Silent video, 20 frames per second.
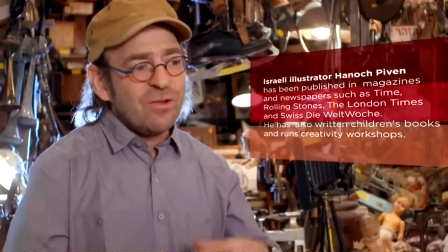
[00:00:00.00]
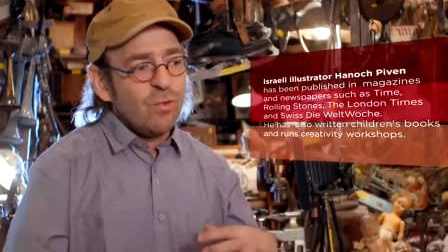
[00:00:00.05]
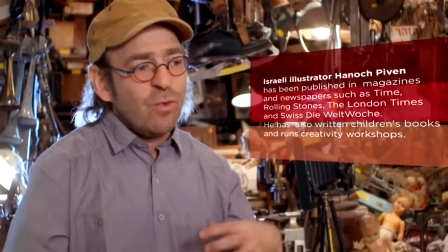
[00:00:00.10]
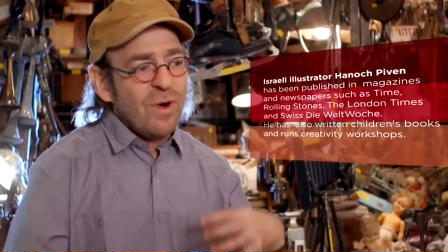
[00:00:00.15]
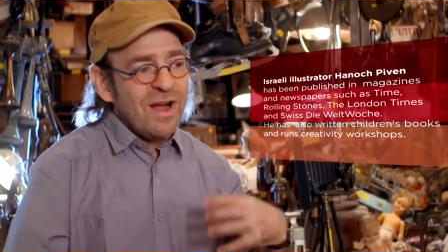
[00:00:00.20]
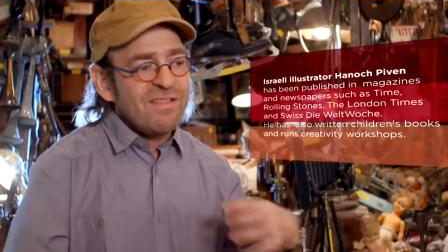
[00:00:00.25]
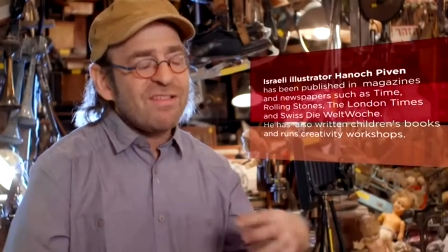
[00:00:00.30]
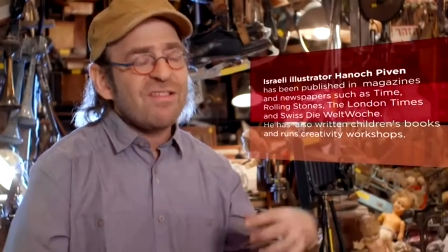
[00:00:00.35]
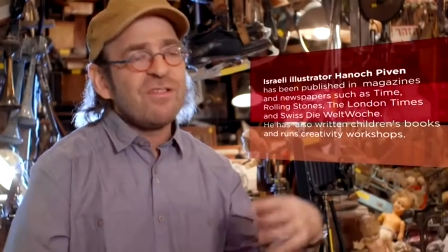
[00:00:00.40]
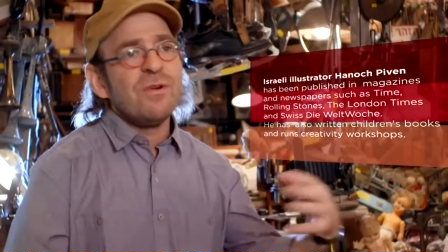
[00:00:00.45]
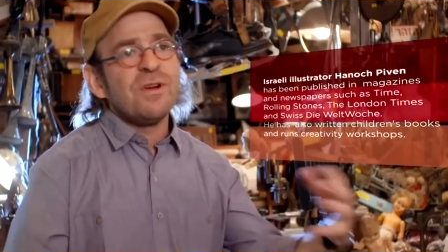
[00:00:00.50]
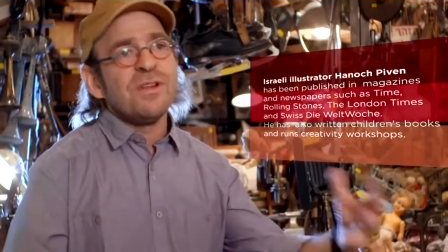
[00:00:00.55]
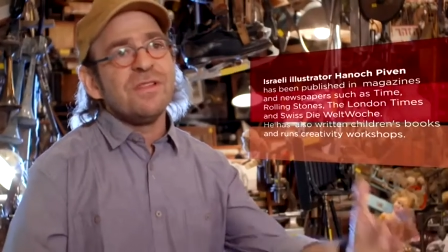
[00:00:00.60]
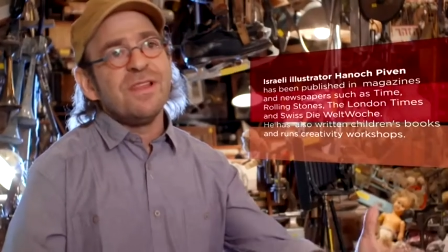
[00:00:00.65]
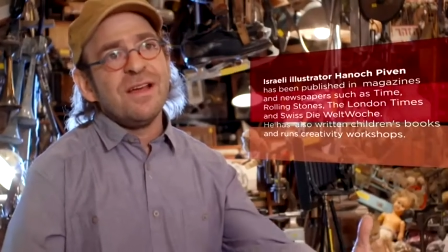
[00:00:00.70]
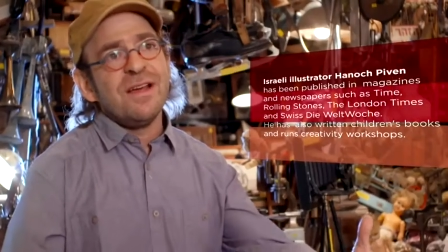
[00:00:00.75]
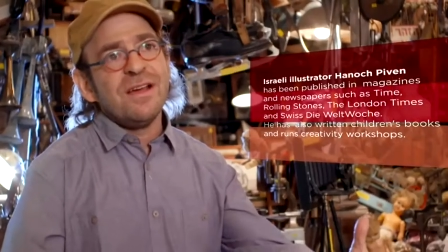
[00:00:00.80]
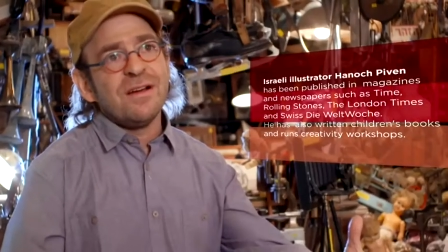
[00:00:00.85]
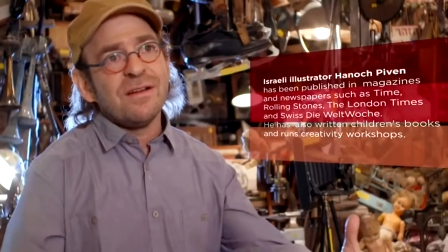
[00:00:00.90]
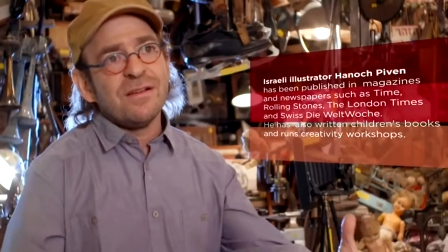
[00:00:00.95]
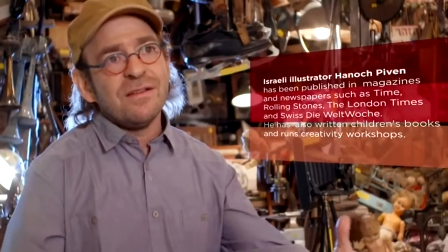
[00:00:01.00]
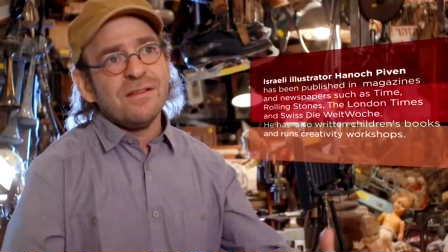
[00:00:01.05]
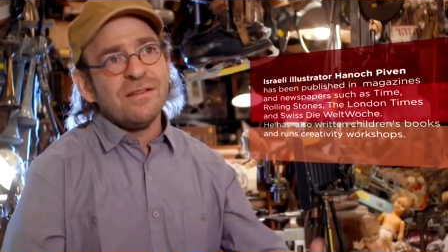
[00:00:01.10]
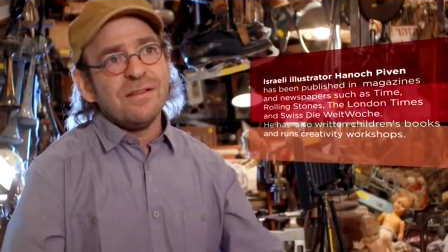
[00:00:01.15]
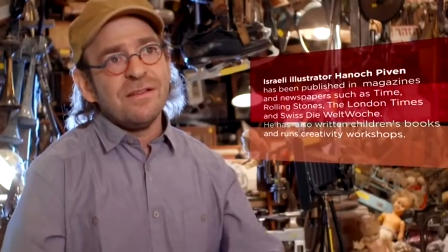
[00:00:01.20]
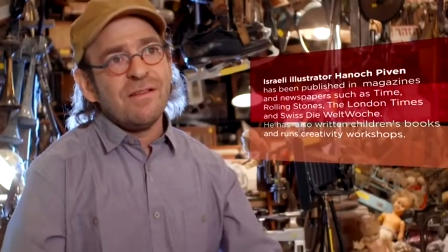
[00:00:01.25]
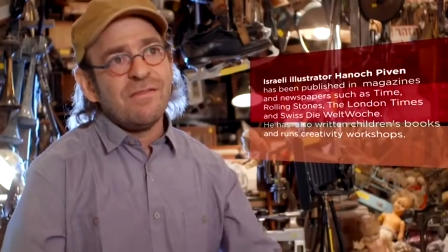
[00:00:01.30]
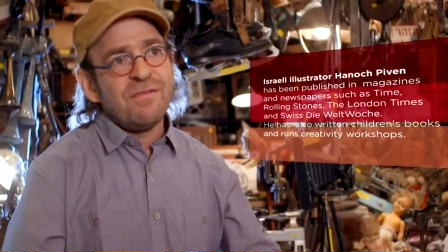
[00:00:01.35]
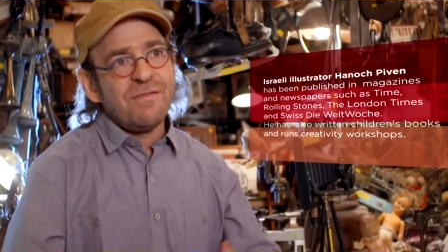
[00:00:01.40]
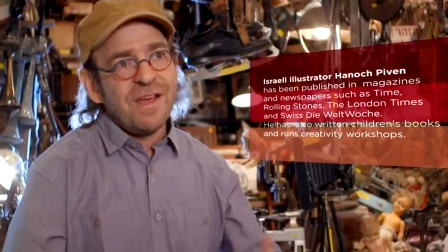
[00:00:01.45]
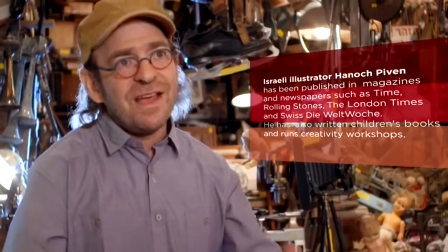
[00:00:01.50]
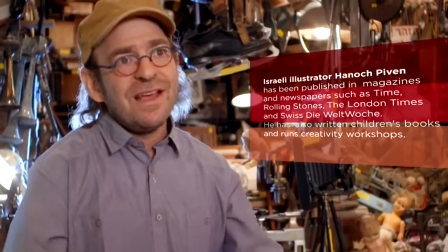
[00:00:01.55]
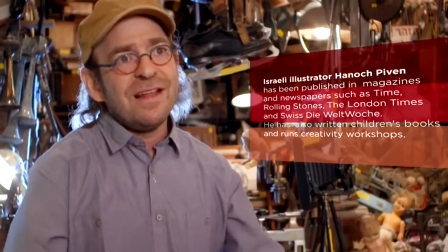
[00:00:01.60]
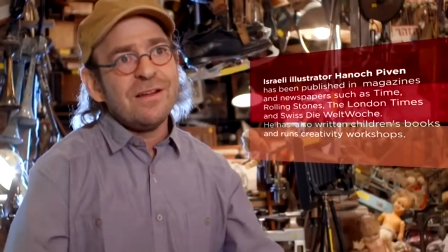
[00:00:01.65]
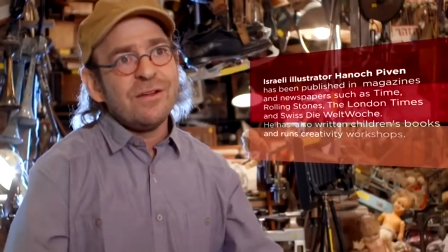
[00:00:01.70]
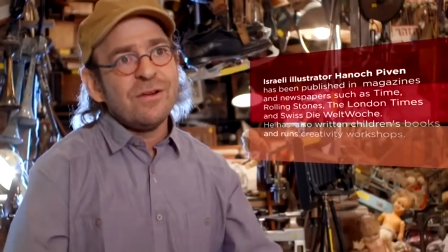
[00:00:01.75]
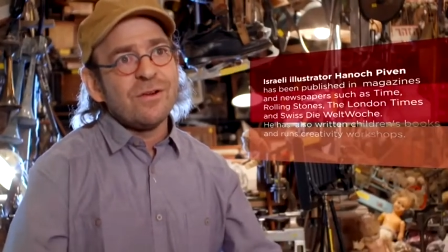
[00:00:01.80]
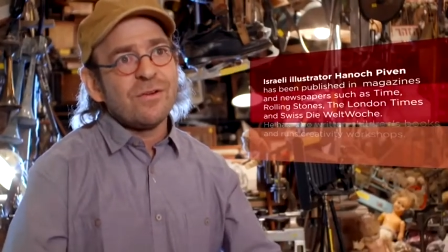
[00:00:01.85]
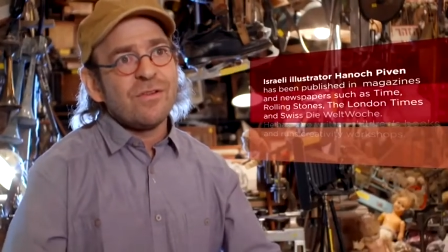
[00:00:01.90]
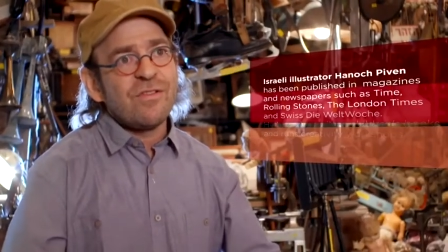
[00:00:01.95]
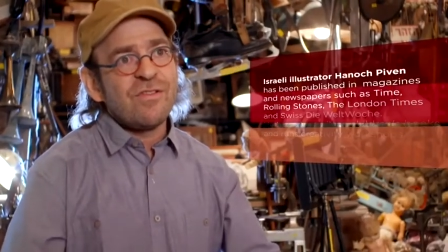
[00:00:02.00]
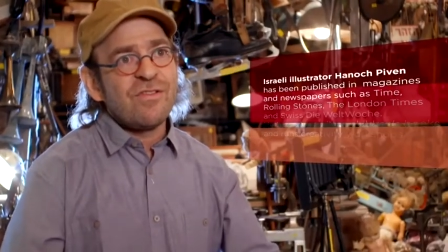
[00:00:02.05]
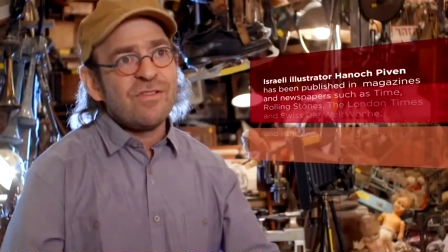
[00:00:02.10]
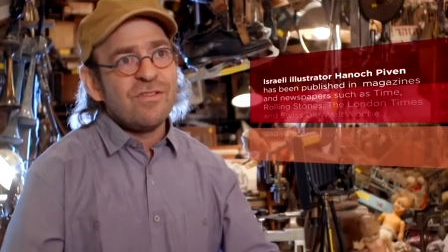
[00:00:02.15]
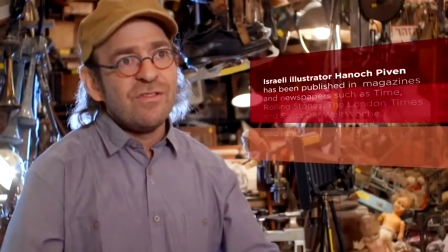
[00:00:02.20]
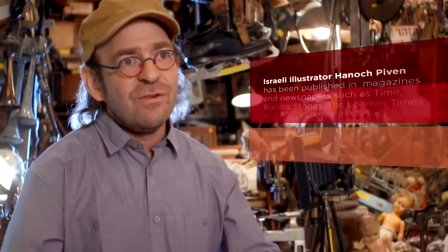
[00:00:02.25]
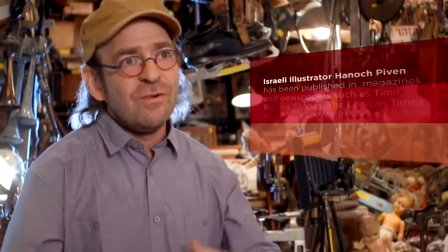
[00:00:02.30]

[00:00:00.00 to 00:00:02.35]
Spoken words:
once you are there, the failures